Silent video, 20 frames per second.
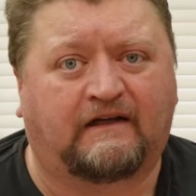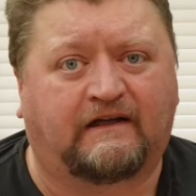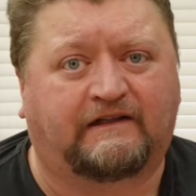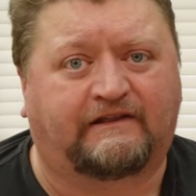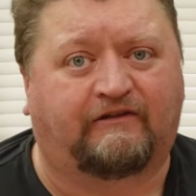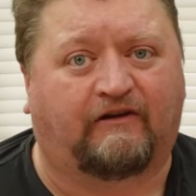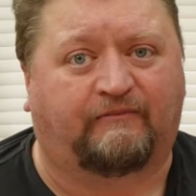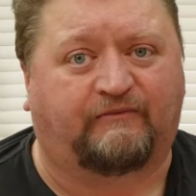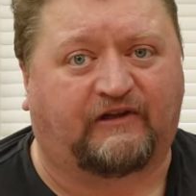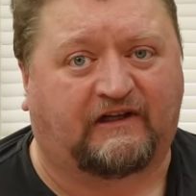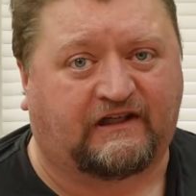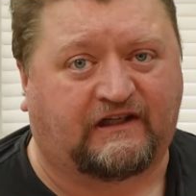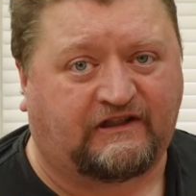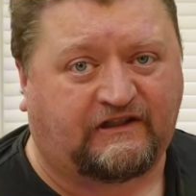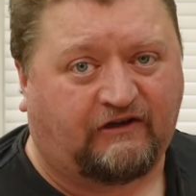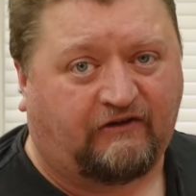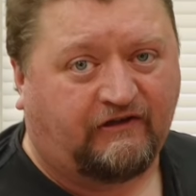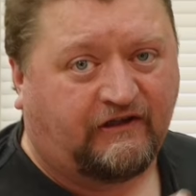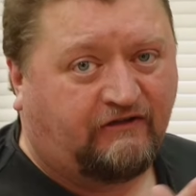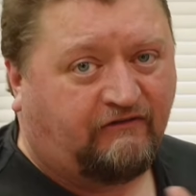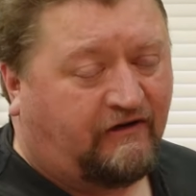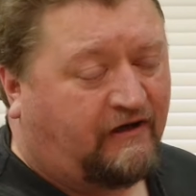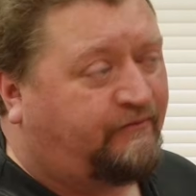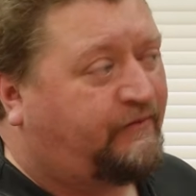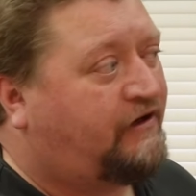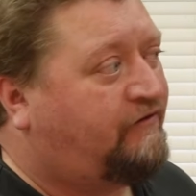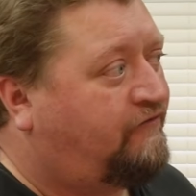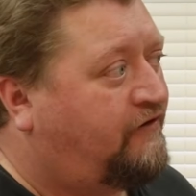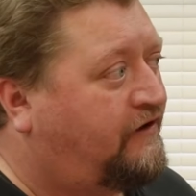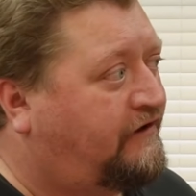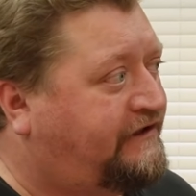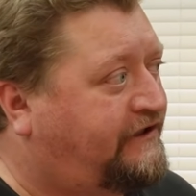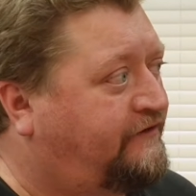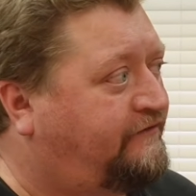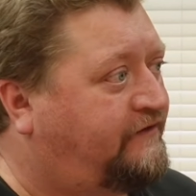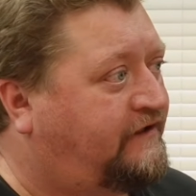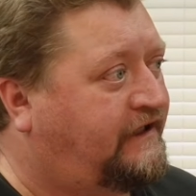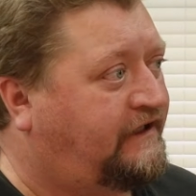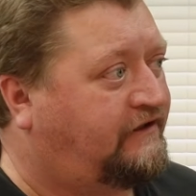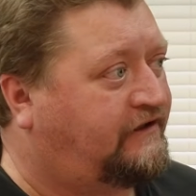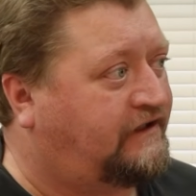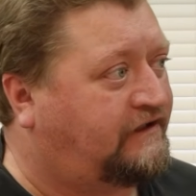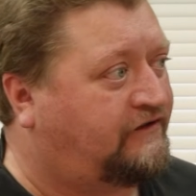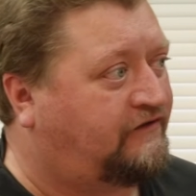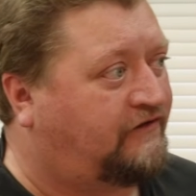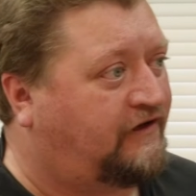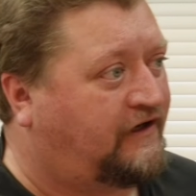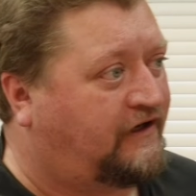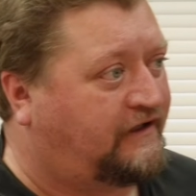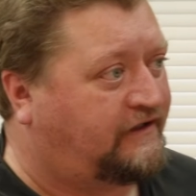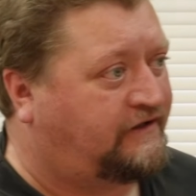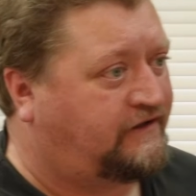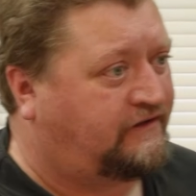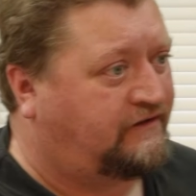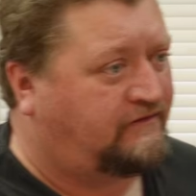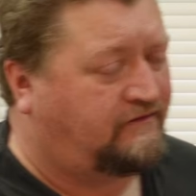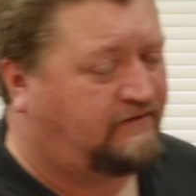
So I'm going to show you on my walls over here in the garage.